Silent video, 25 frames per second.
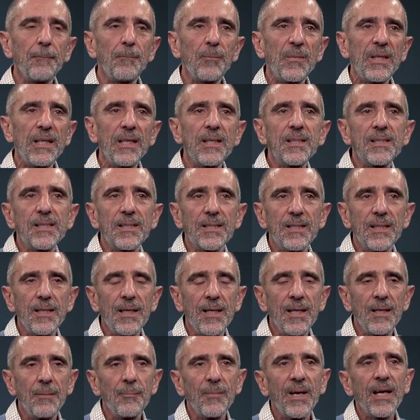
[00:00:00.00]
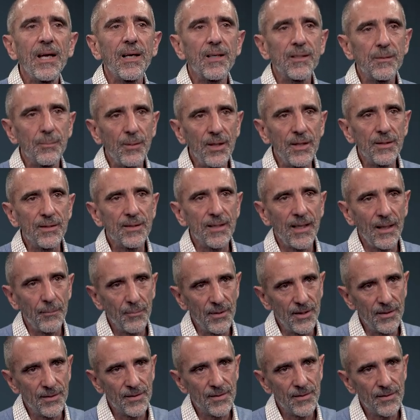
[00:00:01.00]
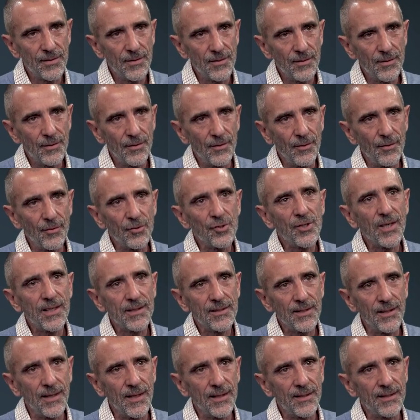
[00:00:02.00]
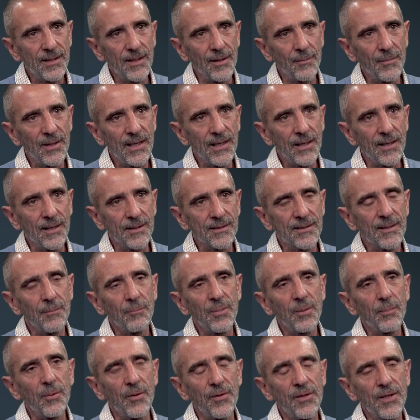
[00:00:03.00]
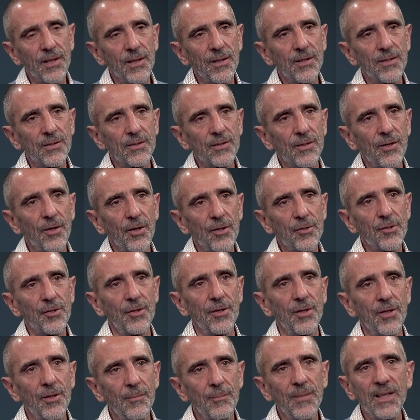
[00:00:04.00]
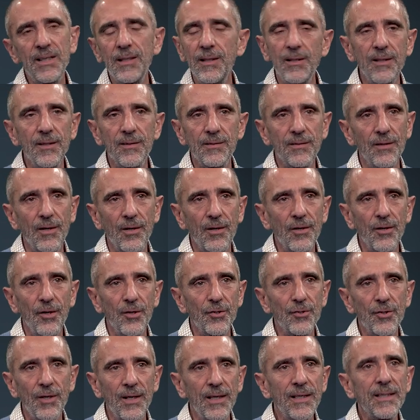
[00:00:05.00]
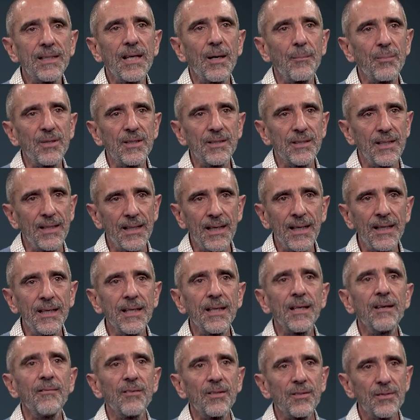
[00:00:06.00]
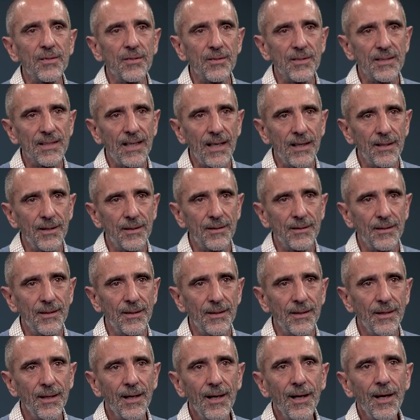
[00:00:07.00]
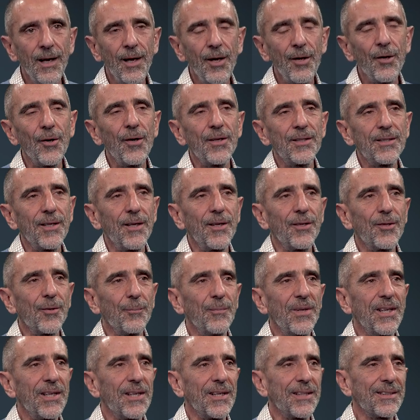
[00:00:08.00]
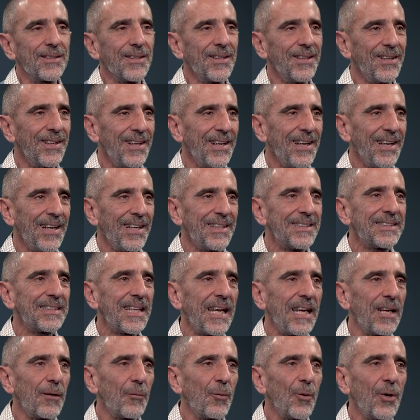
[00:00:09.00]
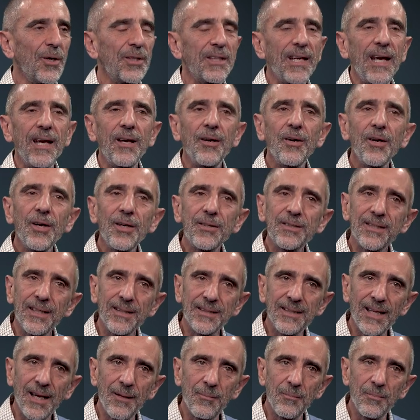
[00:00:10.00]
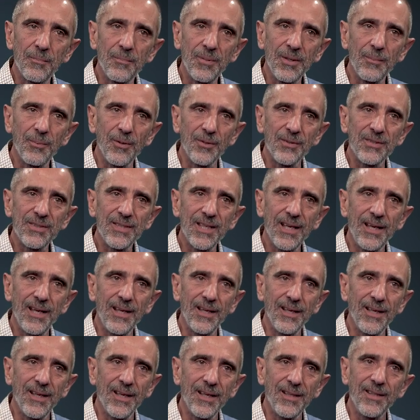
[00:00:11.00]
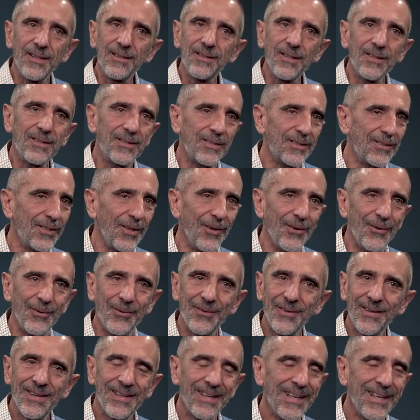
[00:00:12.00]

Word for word: This, in my experience, happens not just in Latin America. Some people think it's cultural, but it is not cultural. It happens in any given society. You know, it's a little bit saying what I heard sometimes people say, and this is so